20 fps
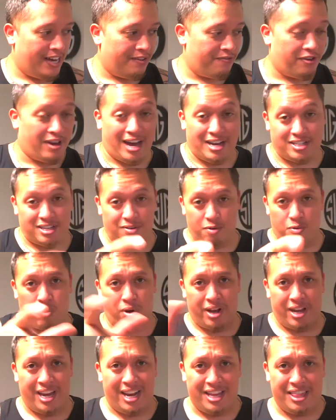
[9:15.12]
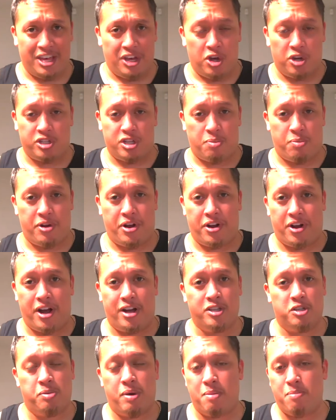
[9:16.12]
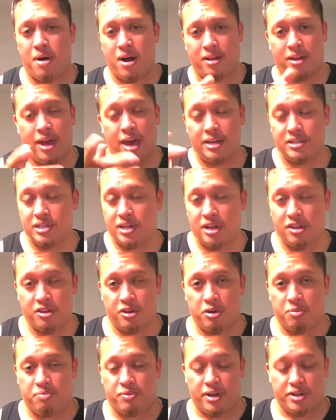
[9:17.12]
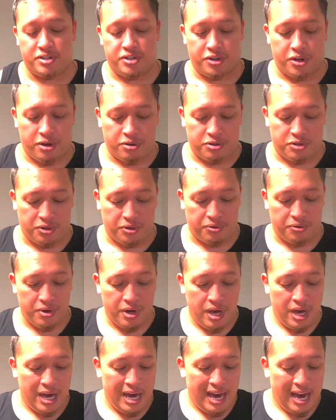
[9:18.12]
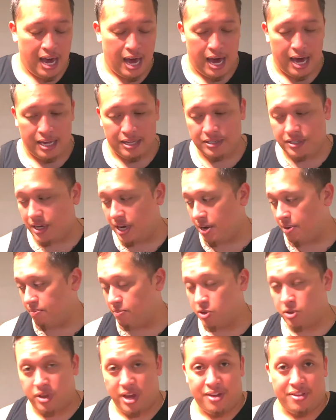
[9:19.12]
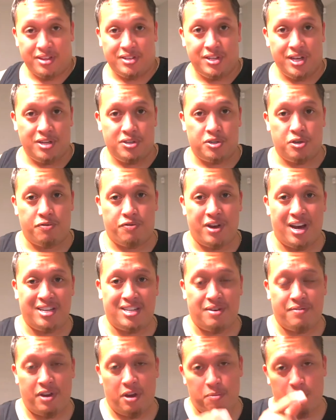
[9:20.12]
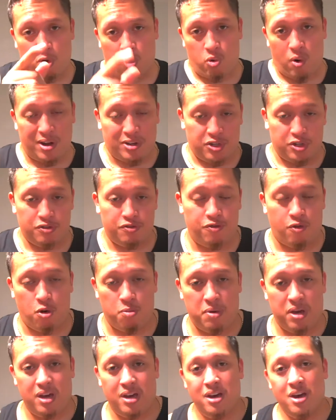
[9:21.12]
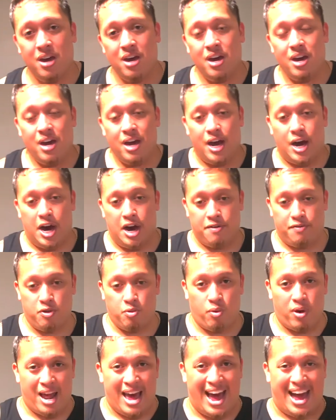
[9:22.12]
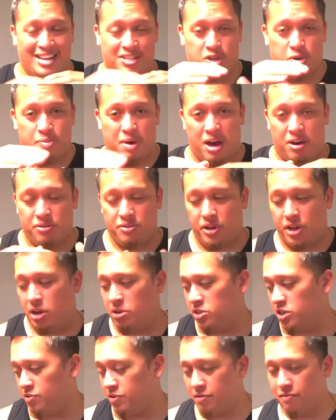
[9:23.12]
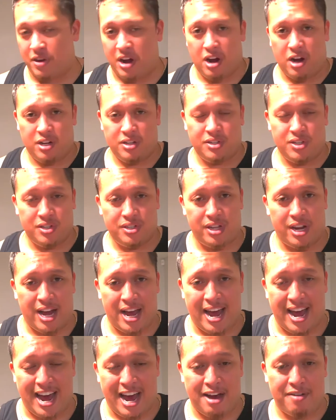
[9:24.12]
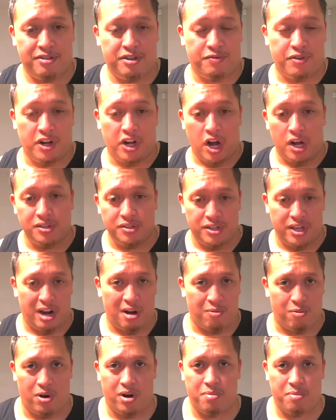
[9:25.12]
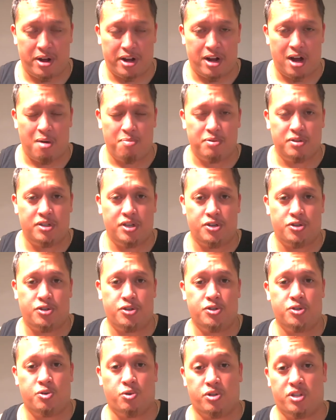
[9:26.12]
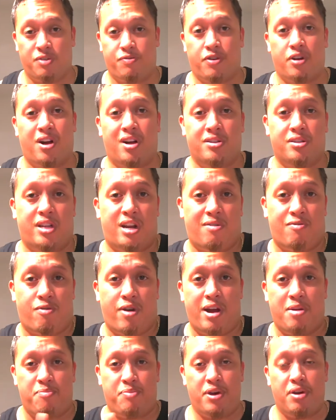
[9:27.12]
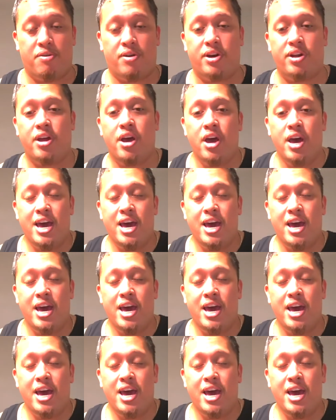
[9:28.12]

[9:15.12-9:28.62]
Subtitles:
if you guys ever want to get anything hooked up on your guns, man, Mod K is another good place to go to. And that's it. So if you guys have any more questions for me, if you want to ask about, you know, different variances that I have, different guns that I run in my competitions, or different guns that I've ran, period,